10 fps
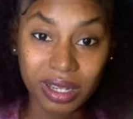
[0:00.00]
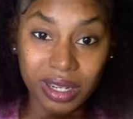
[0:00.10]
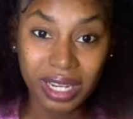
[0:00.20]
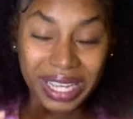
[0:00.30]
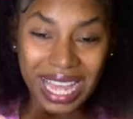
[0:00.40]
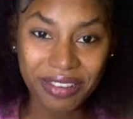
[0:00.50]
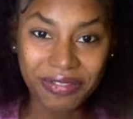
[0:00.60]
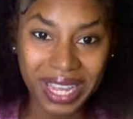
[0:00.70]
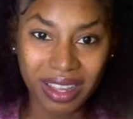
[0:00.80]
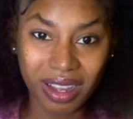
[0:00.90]
Leo, yeah,
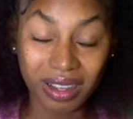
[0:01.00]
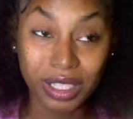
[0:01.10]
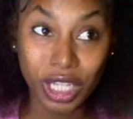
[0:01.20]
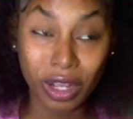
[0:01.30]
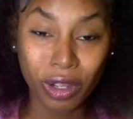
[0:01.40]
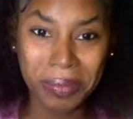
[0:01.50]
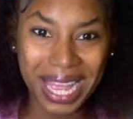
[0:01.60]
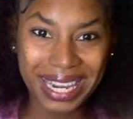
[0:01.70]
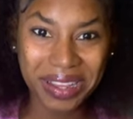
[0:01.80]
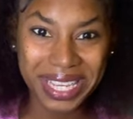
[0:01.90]
fire. So it could be
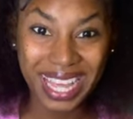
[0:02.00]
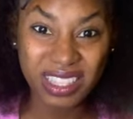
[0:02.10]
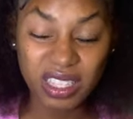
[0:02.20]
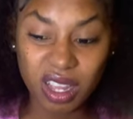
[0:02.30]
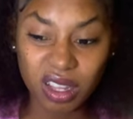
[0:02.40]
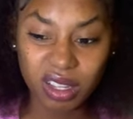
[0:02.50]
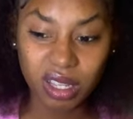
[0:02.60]
a Leo Cancer.